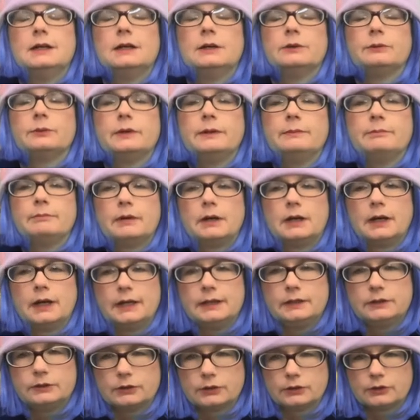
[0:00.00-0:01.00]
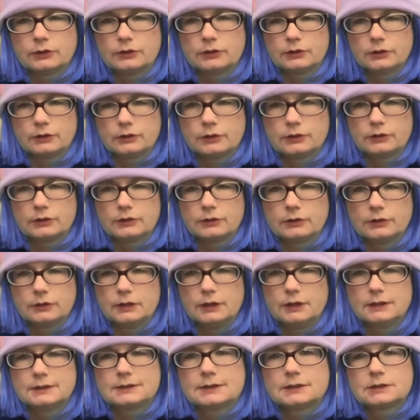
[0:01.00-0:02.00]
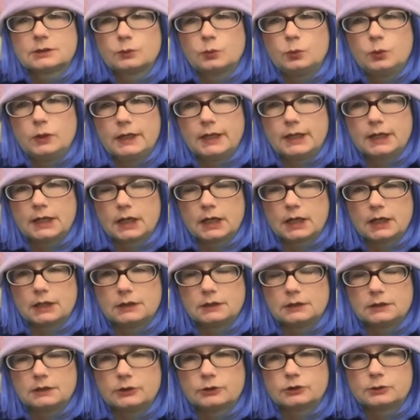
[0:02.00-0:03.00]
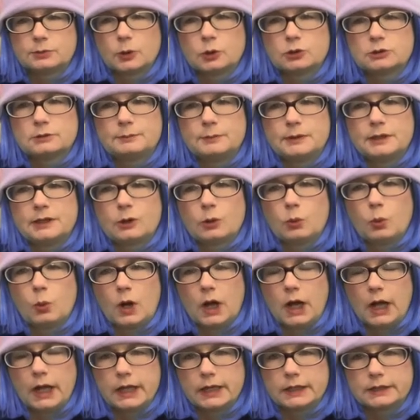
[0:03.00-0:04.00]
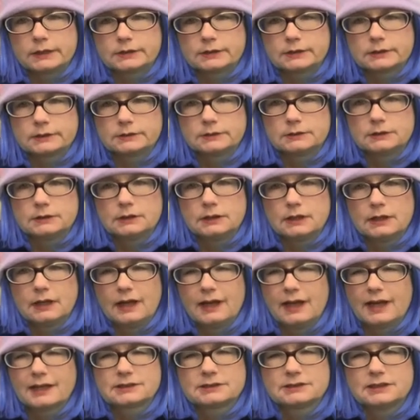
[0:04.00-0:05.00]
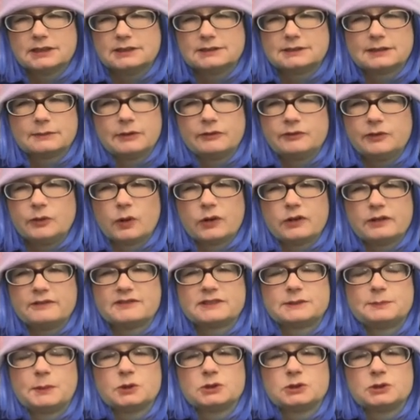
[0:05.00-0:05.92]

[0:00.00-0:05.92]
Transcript: Reminder, it's the weekend. You're supposed to be quiet. Actually, some of you aren't even supposed to